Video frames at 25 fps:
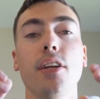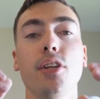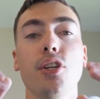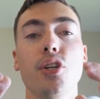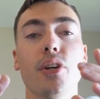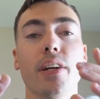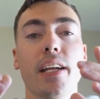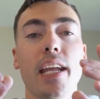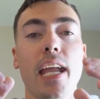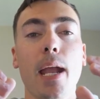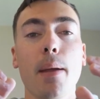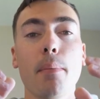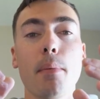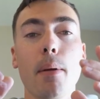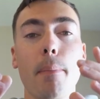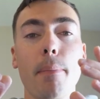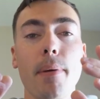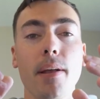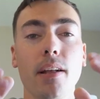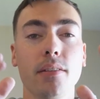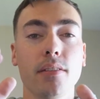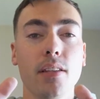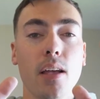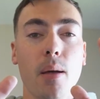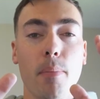your camera
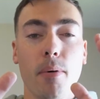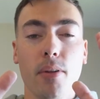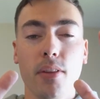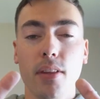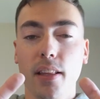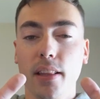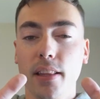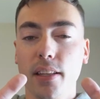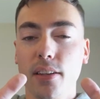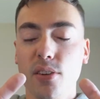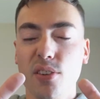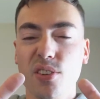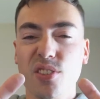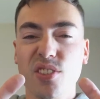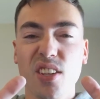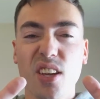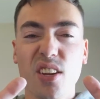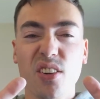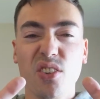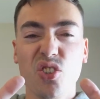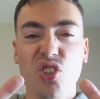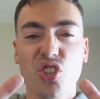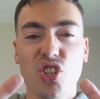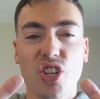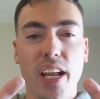picks up on the little
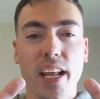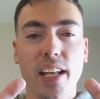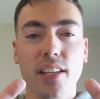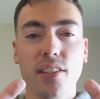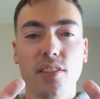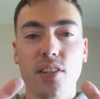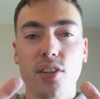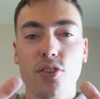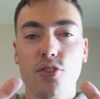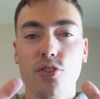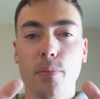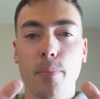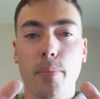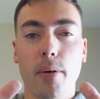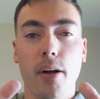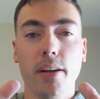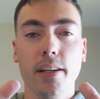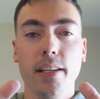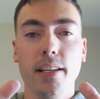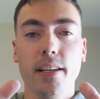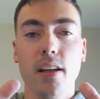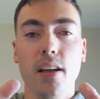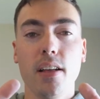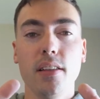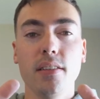subtle shakes that your
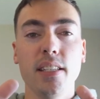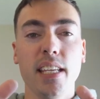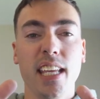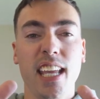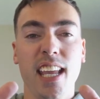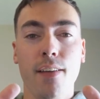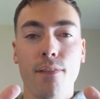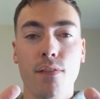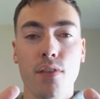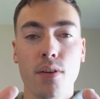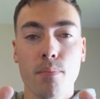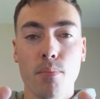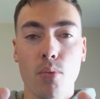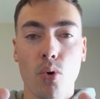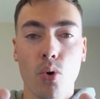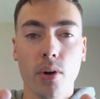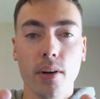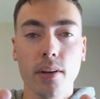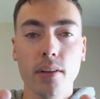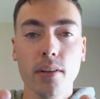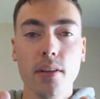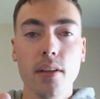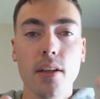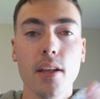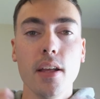body does even
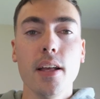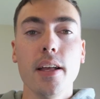more.